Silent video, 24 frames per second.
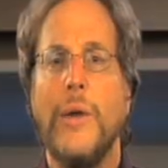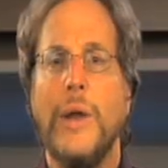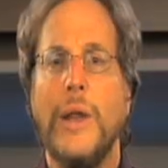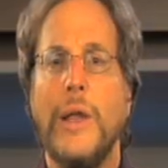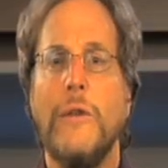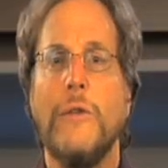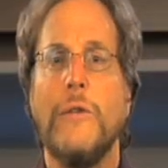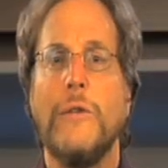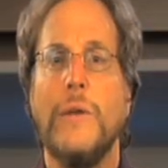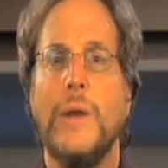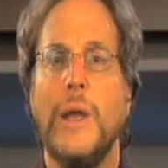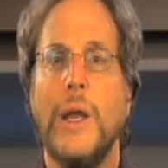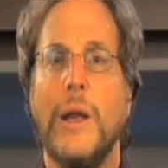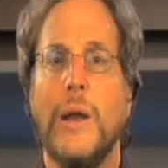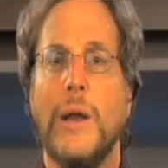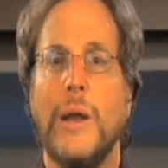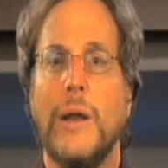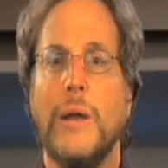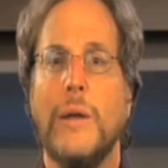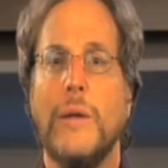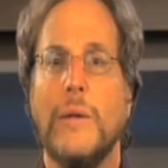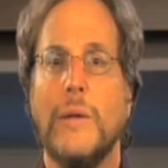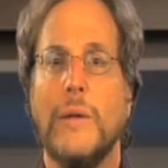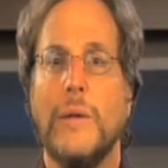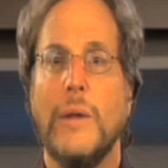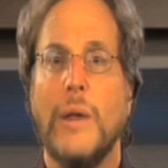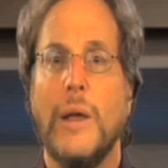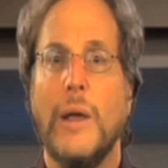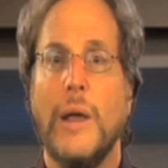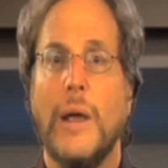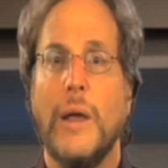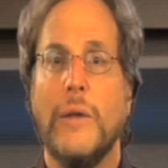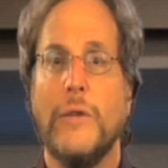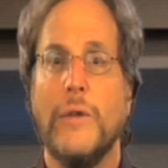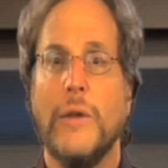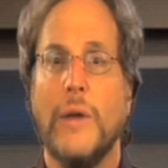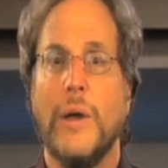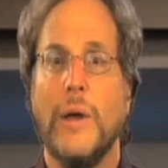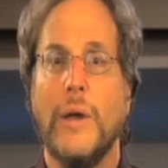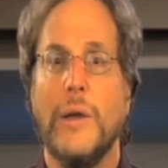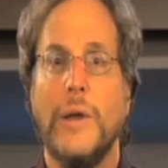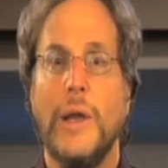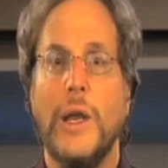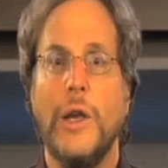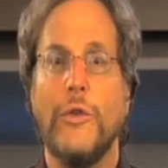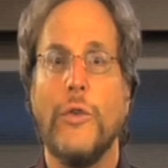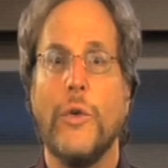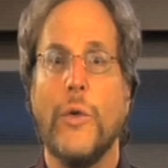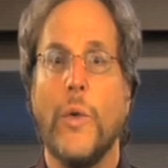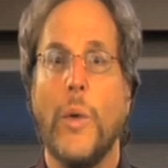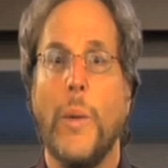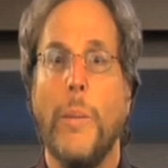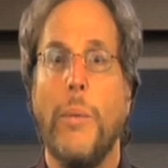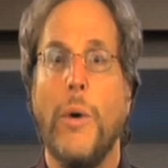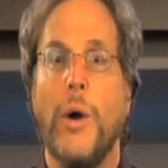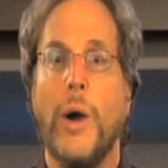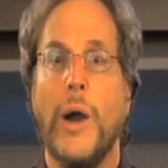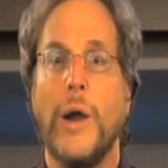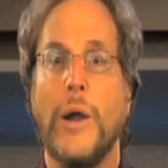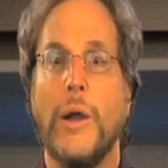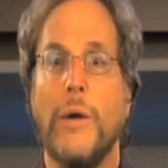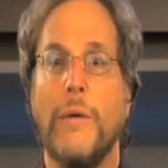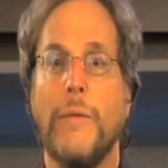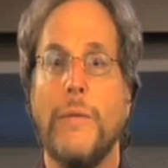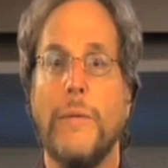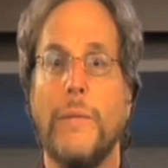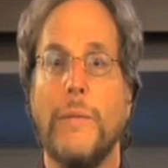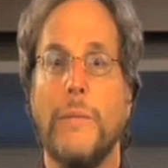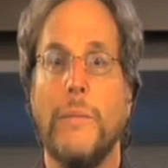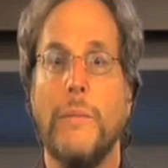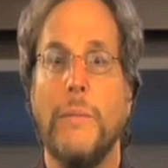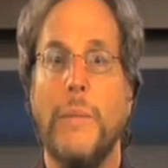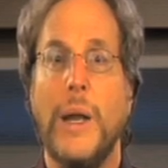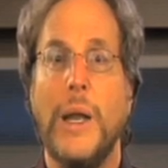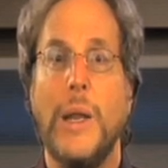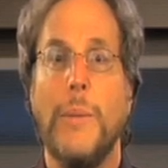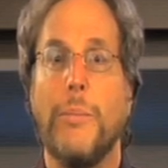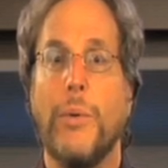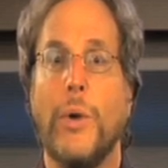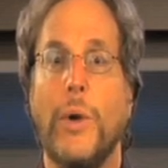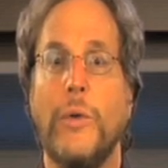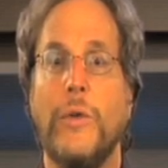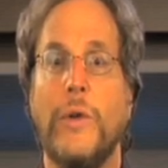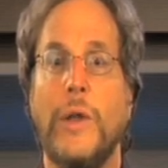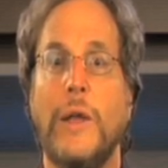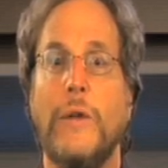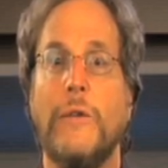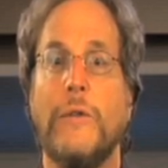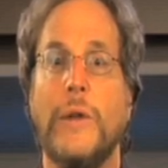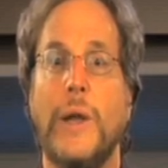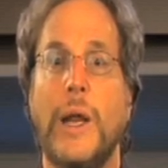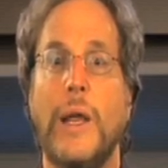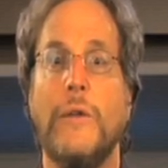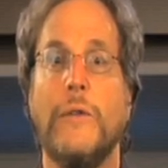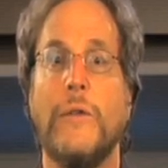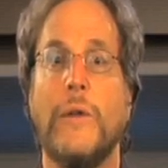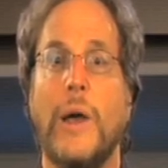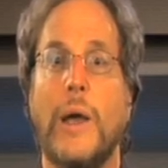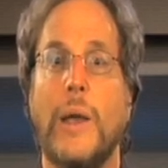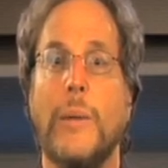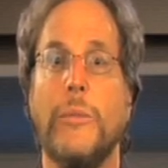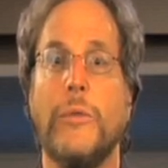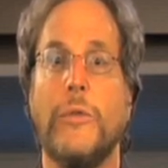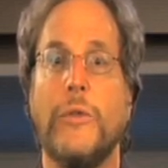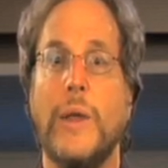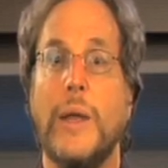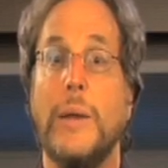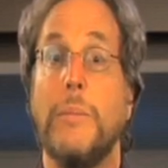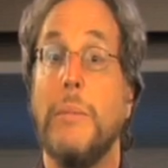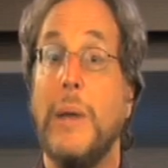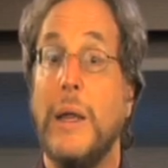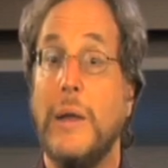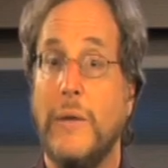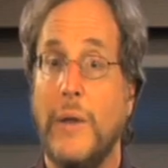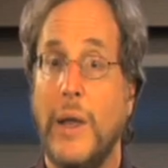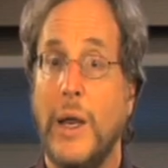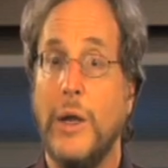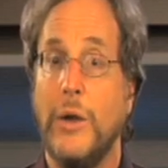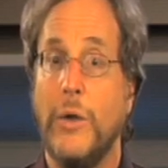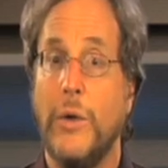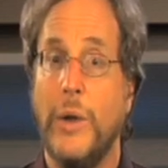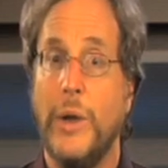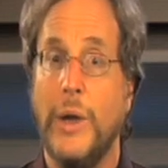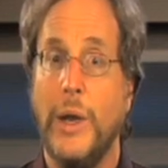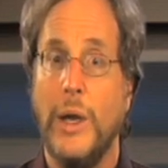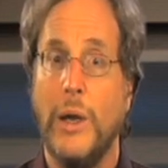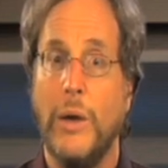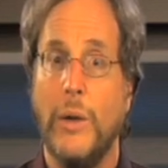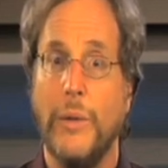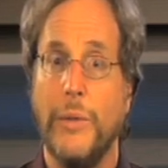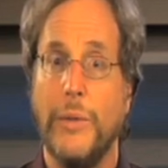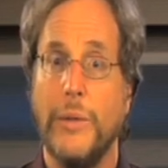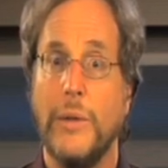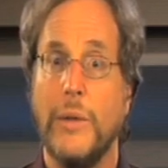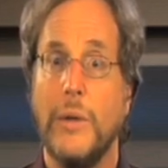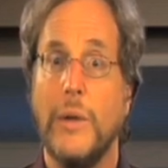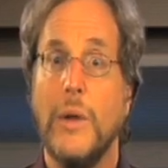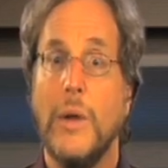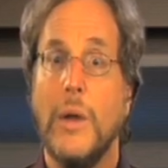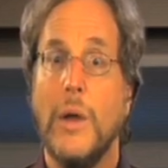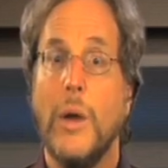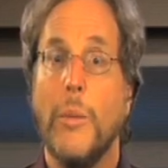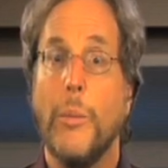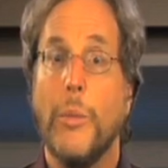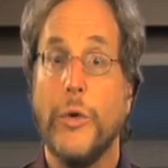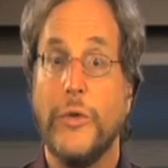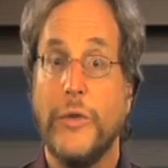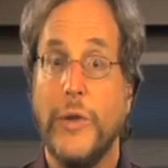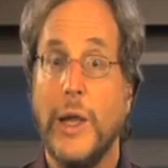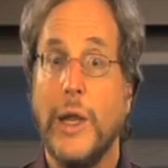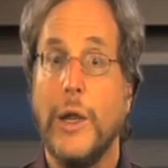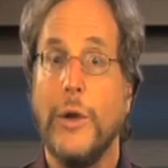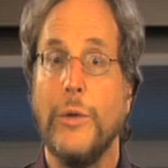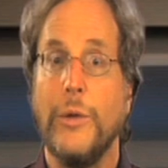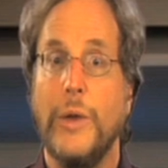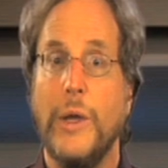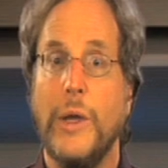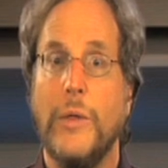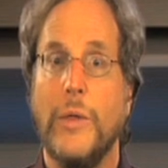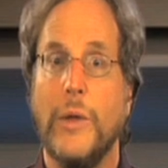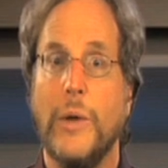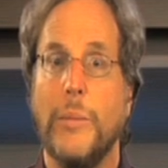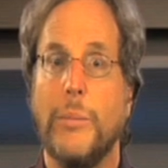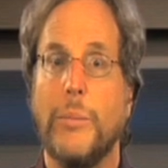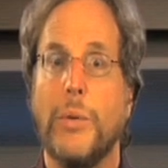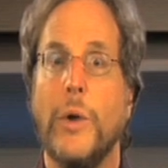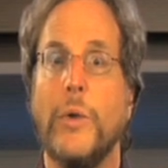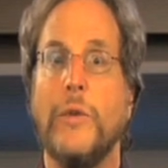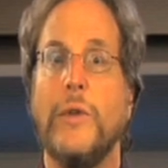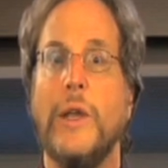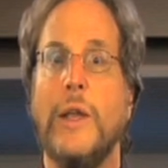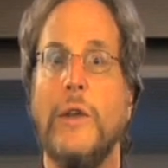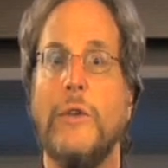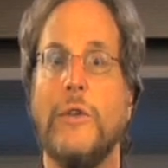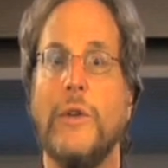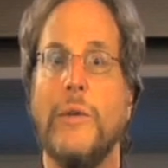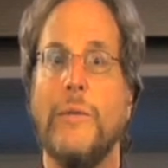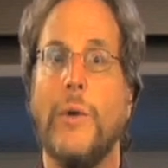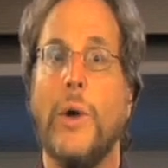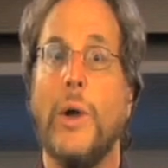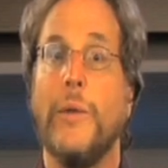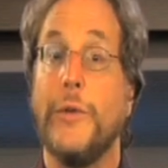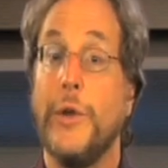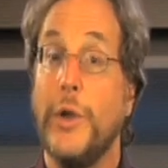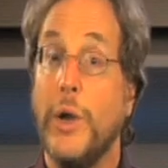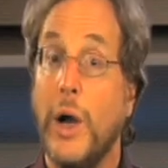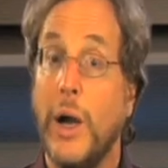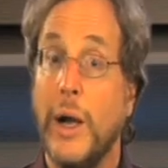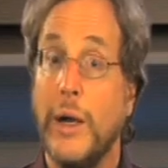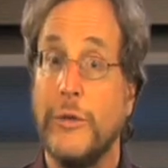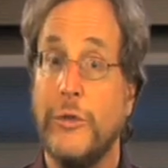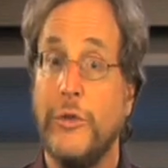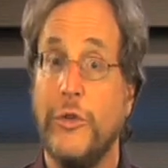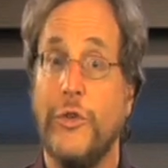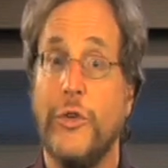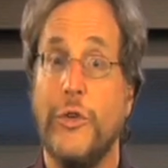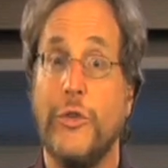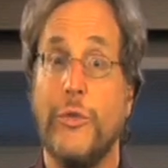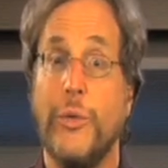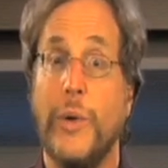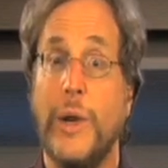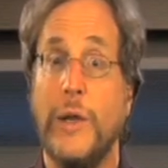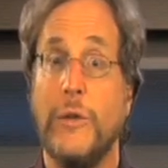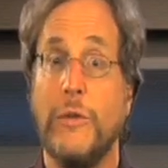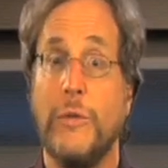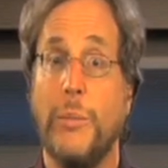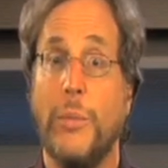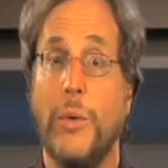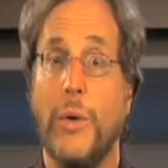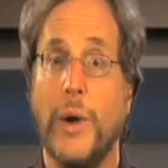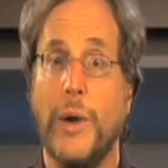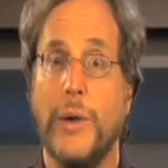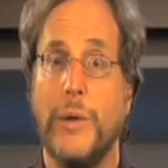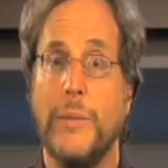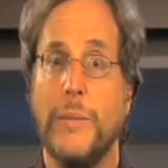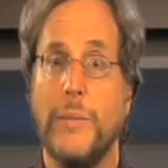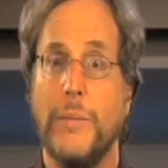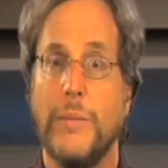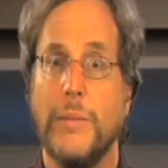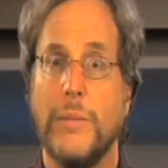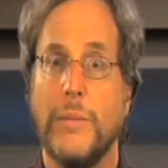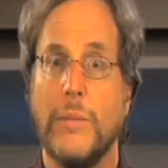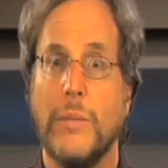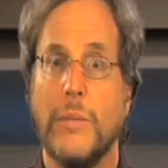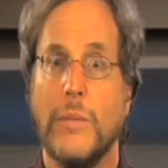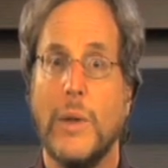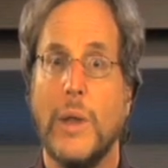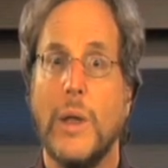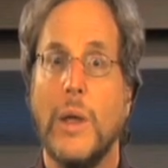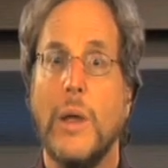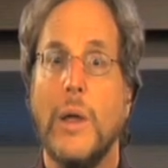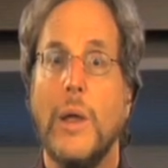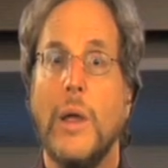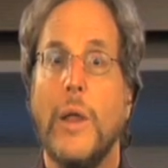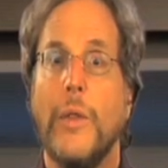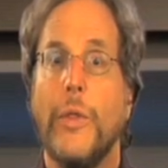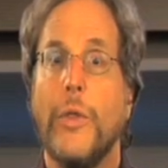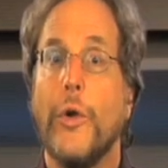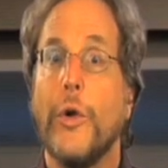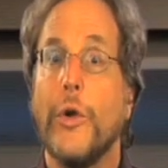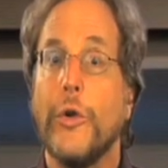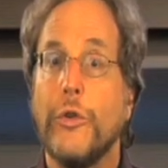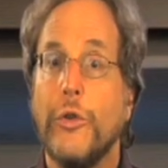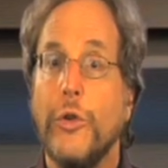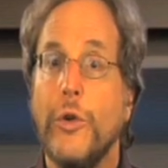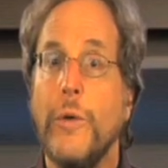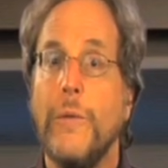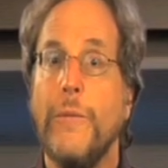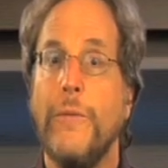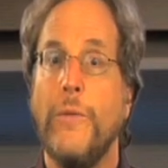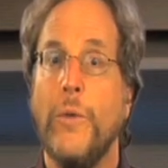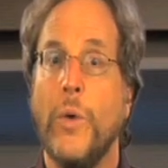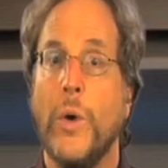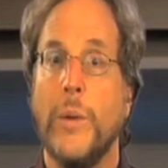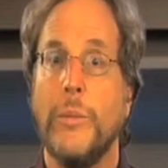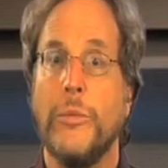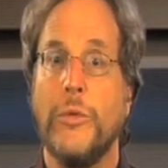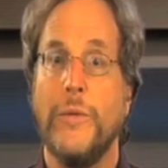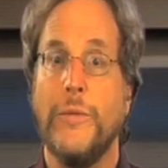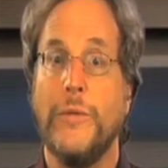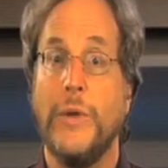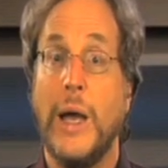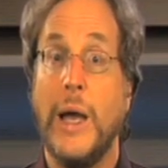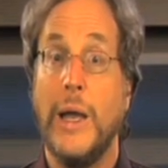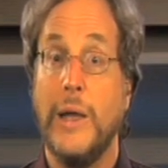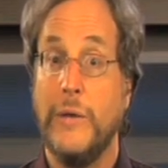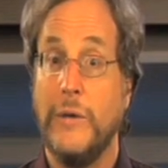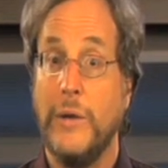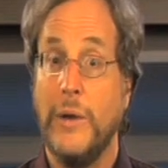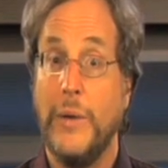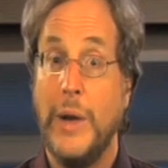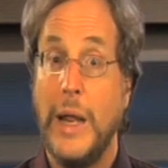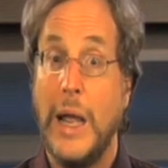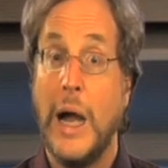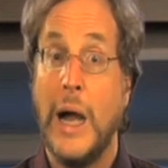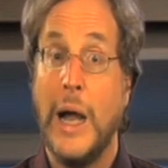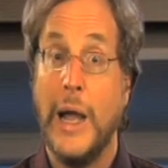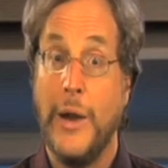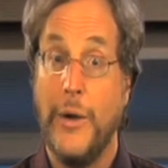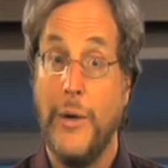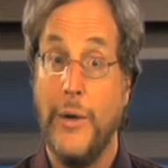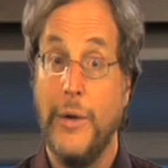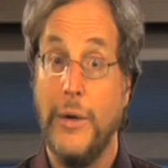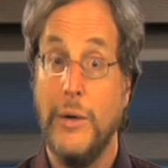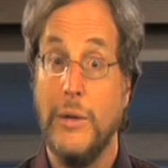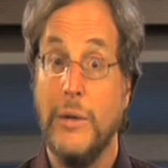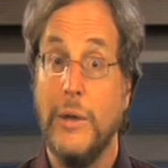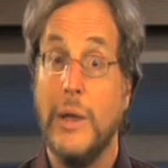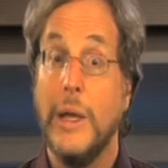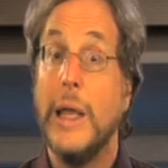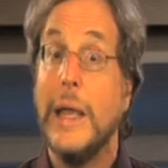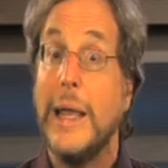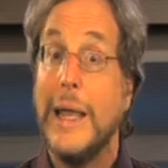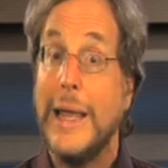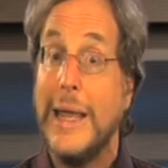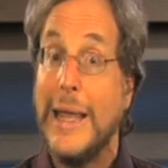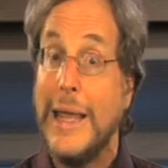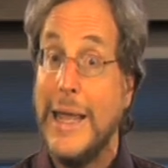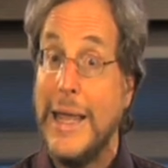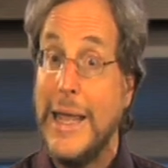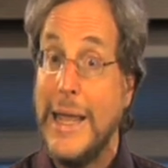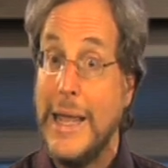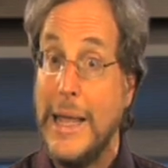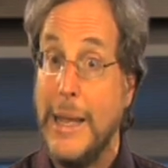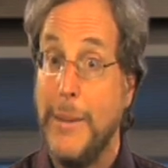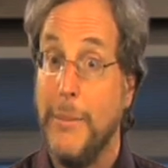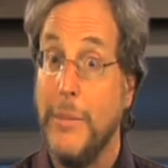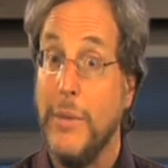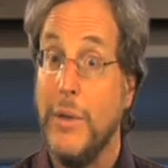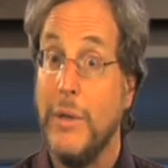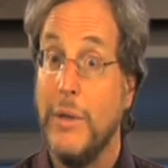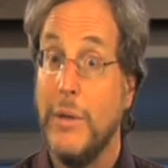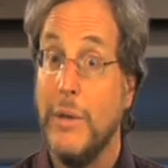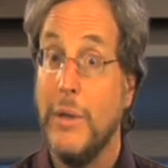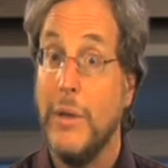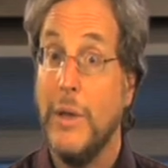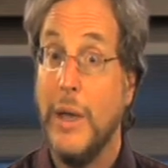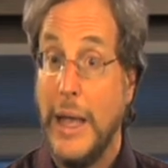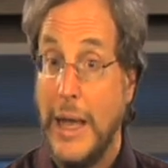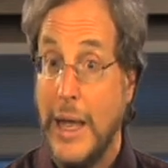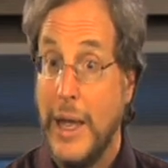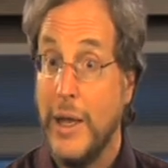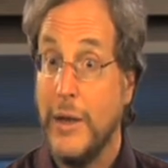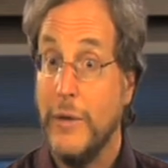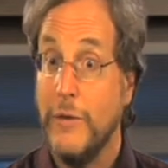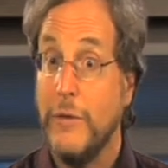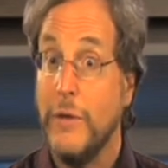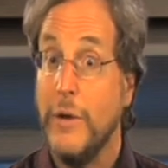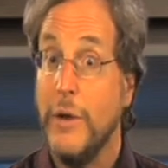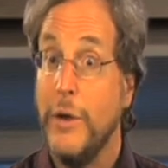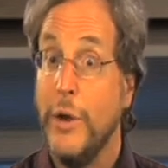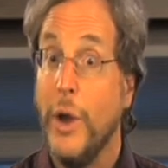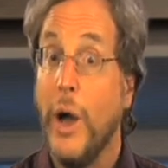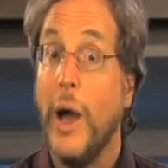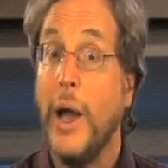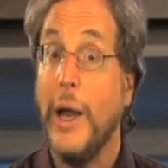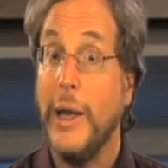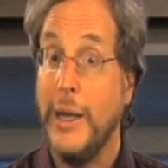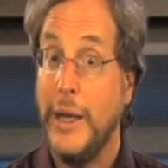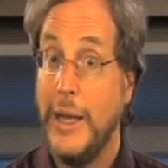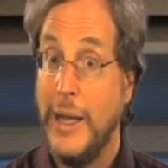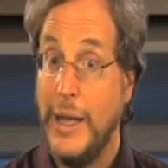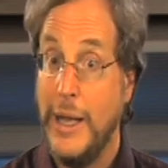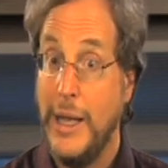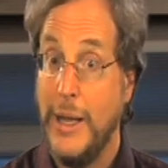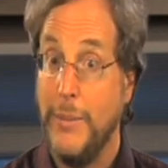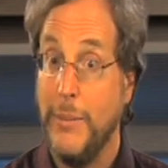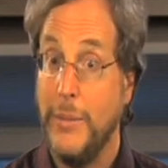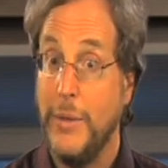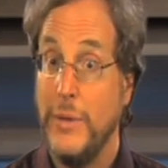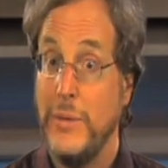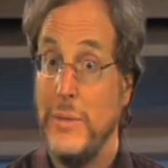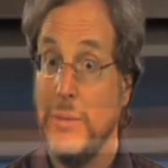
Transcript: is needed as an integral part of many proteins and enzymes that maintain good health, particularly the proteins involved in oxygen transport. There are two forms of dietary iron, heme and non-heme.